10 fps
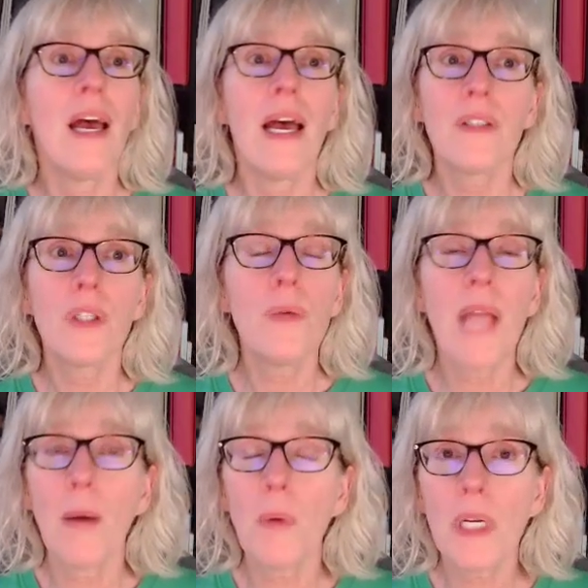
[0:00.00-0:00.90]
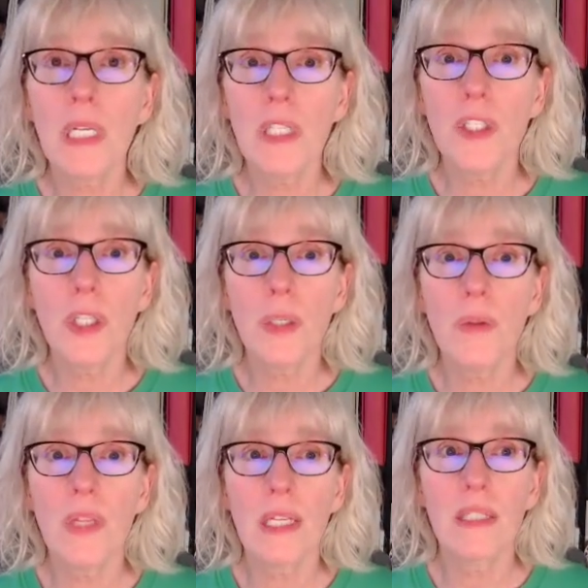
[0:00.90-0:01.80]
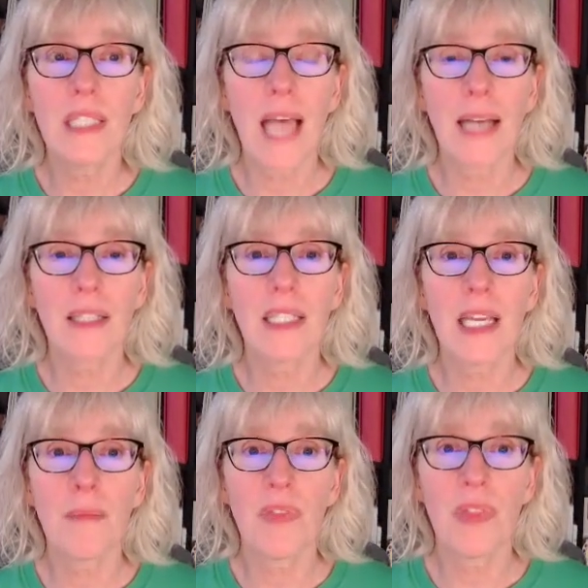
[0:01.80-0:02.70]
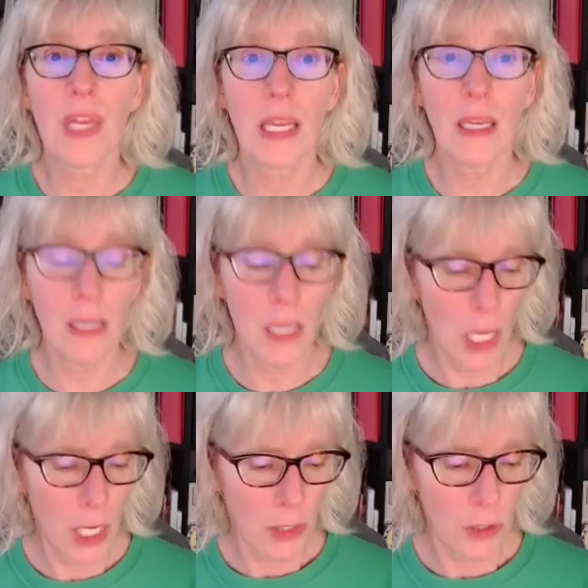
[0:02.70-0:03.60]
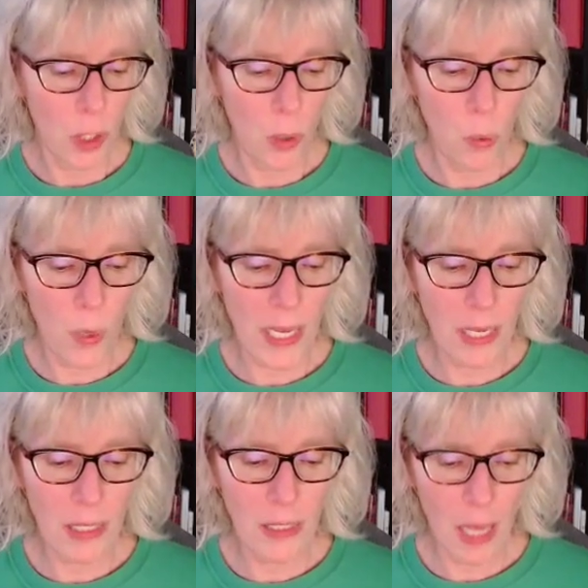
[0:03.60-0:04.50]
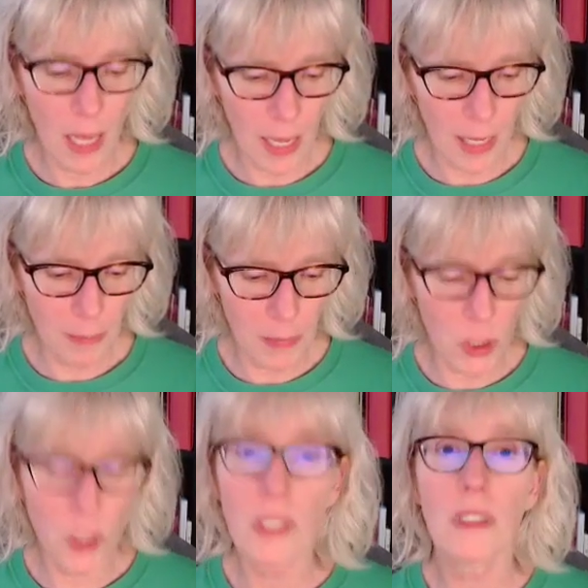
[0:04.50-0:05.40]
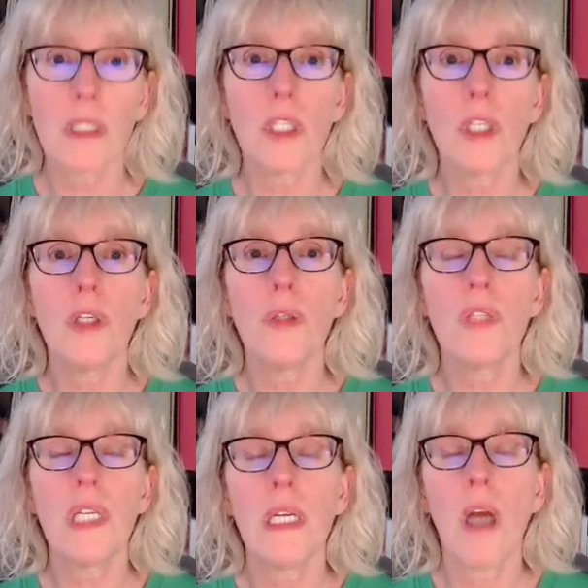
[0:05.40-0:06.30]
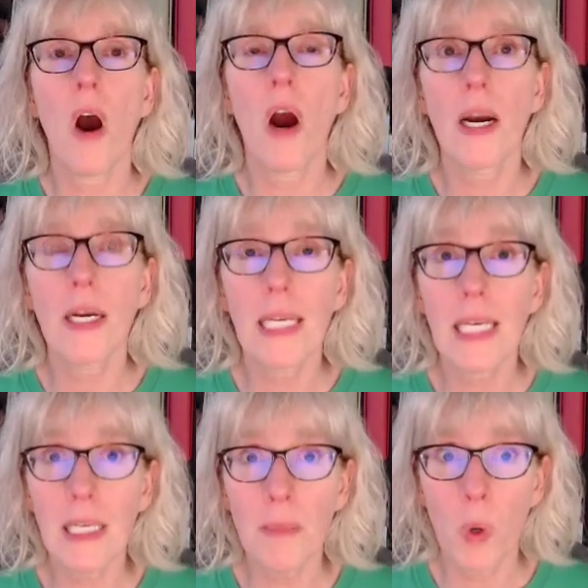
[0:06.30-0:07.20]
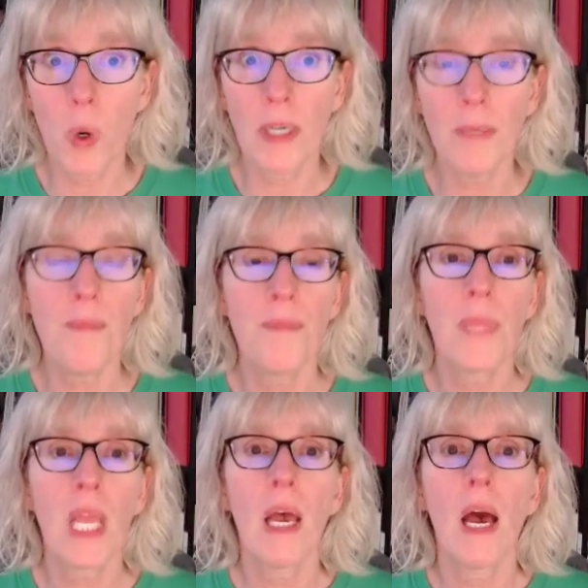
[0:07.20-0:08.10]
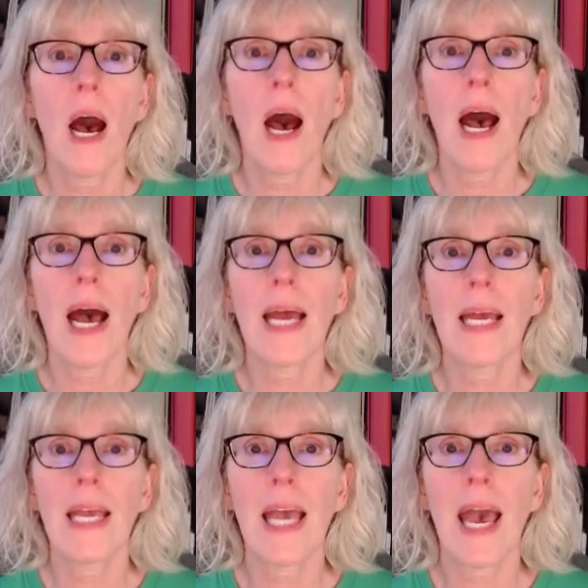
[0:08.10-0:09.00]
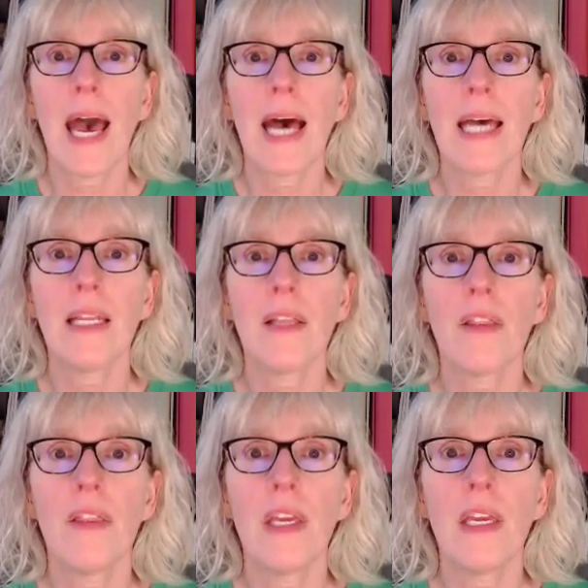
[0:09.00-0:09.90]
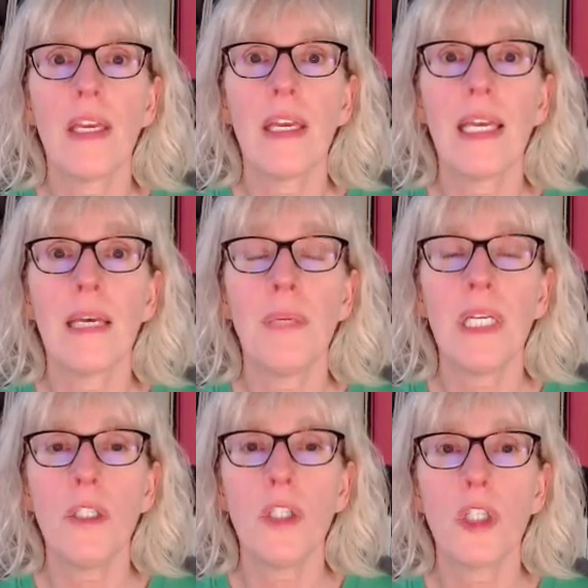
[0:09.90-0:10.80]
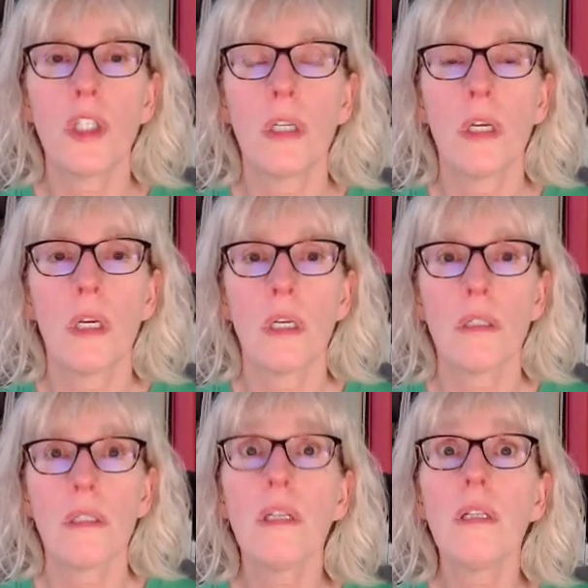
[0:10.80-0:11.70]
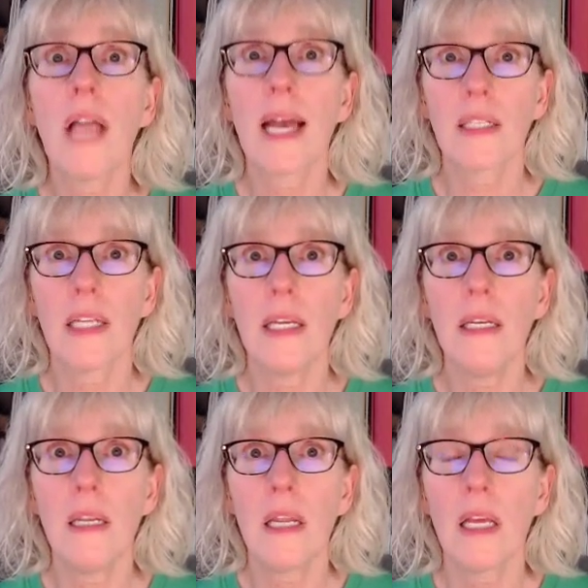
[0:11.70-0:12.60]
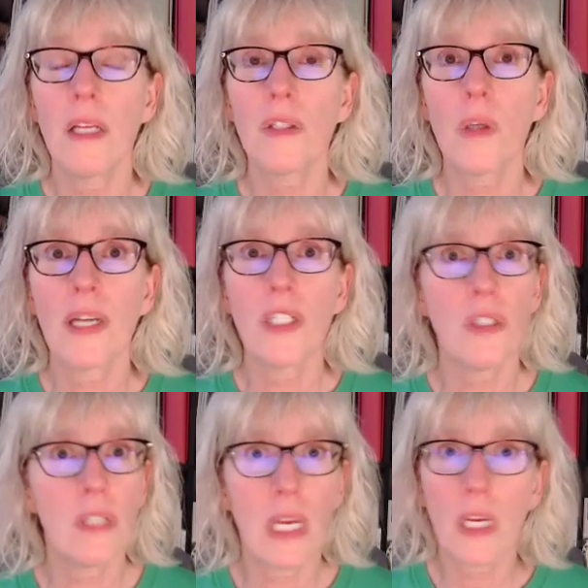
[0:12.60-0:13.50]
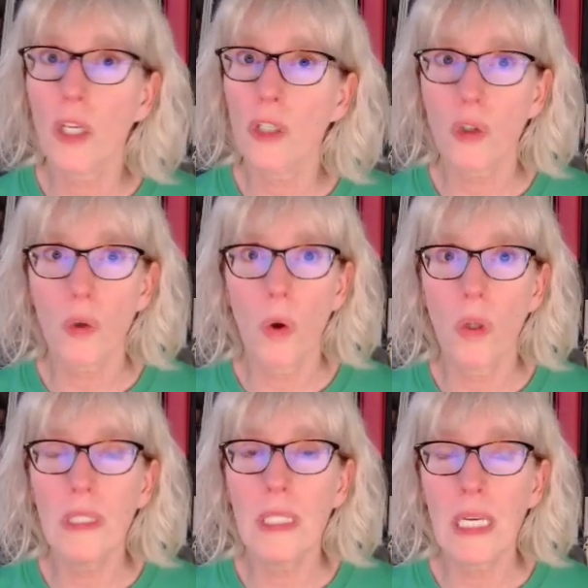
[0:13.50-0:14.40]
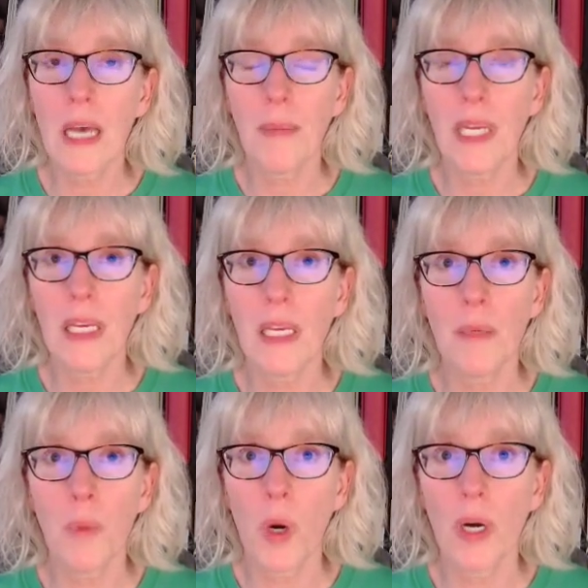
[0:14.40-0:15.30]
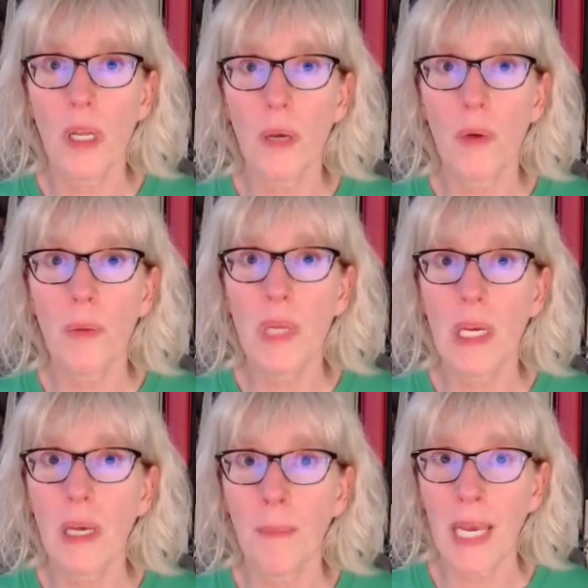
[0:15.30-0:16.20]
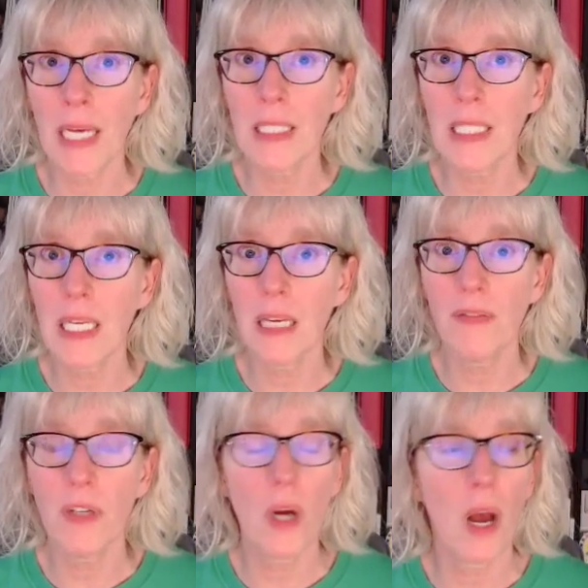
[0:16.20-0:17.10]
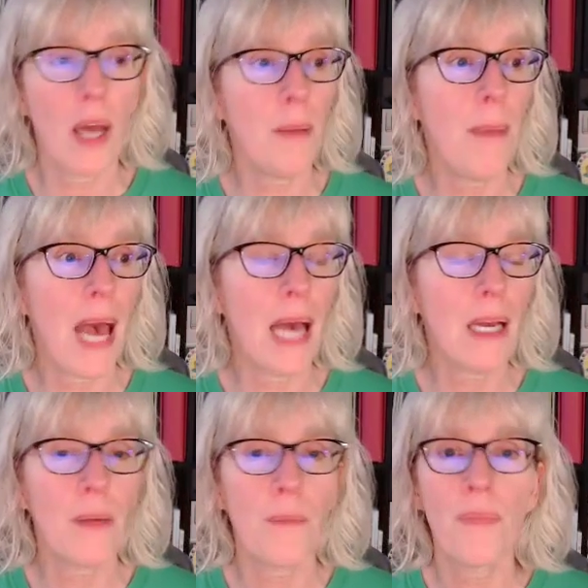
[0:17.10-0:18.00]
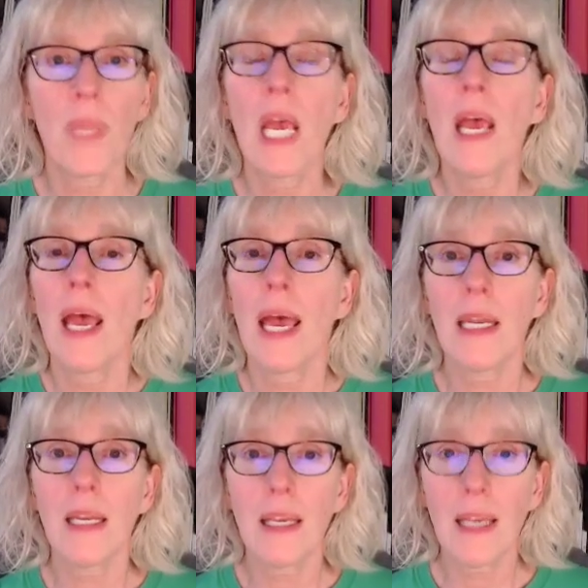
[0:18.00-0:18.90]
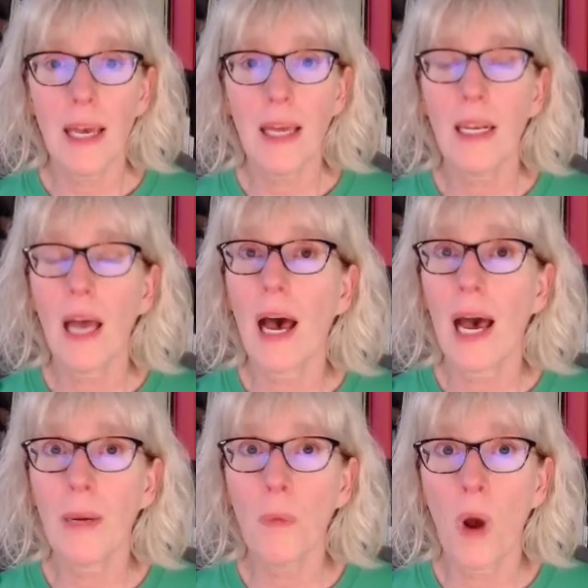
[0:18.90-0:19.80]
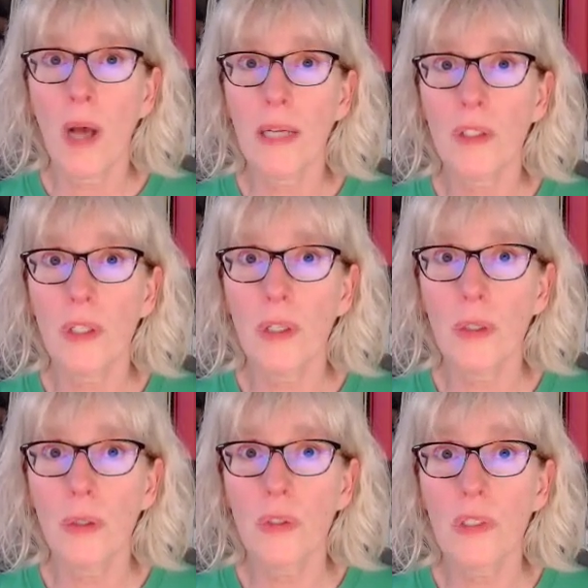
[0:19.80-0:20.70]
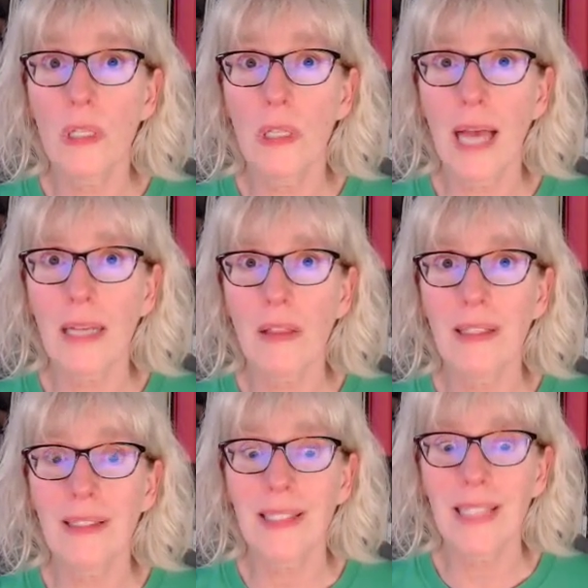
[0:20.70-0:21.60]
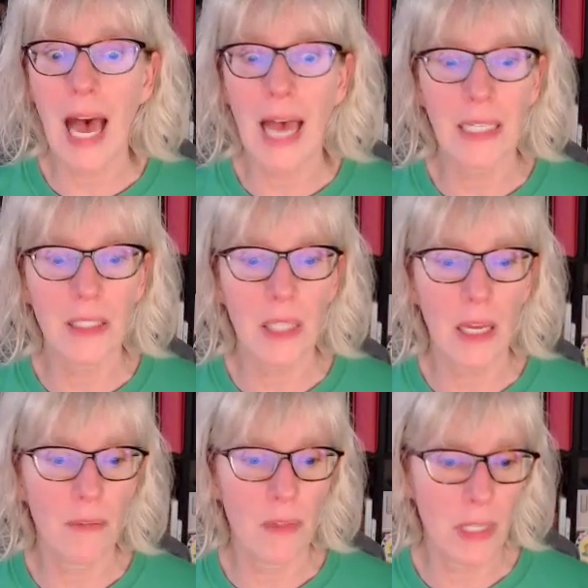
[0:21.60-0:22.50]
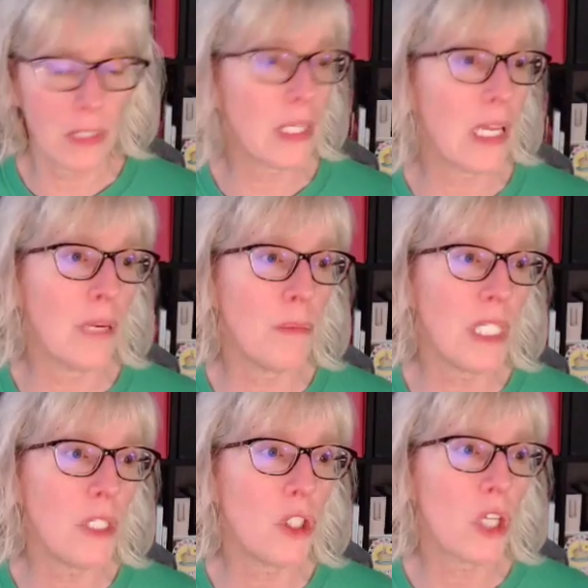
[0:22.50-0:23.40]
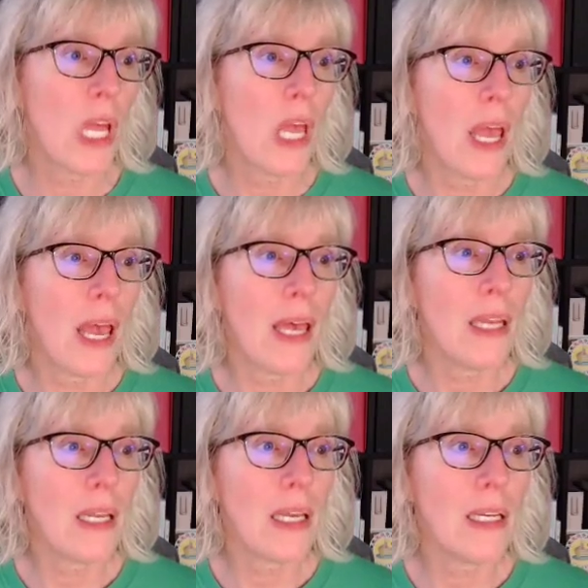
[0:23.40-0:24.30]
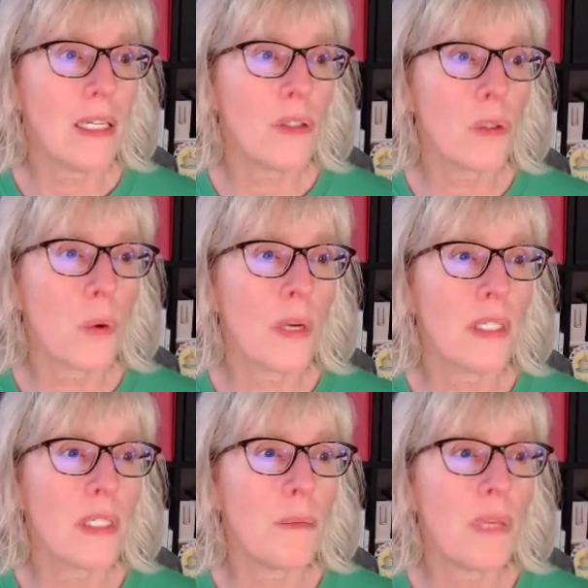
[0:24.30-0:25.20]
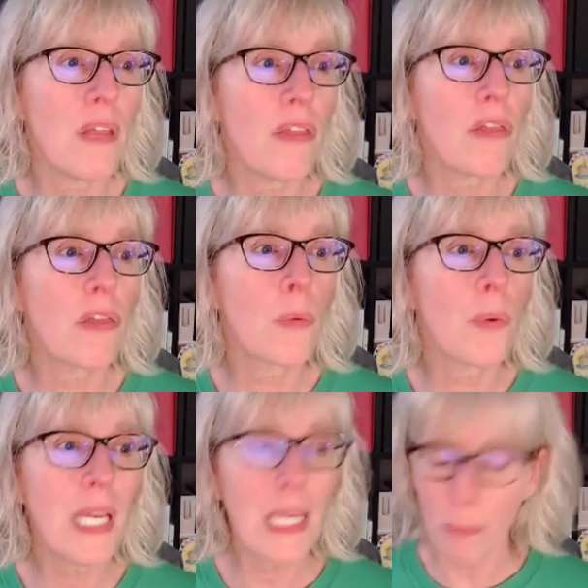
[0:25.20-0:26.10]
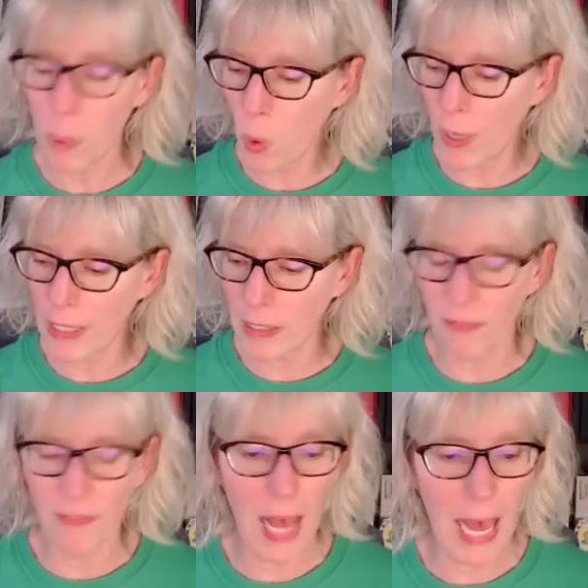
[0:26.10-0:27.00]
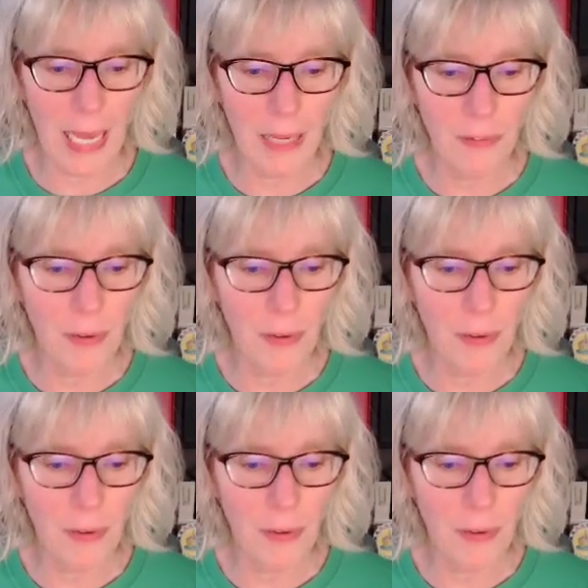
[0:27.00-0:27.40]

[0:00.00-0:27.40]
So now we're going to do the exact same thing. So we can just using our keyboard, I had the image selected. So I just hit Control D on my keyboard. It would be Command D if you're on a Mac. And again, I want to select the size of this image, and it is going to be 3.5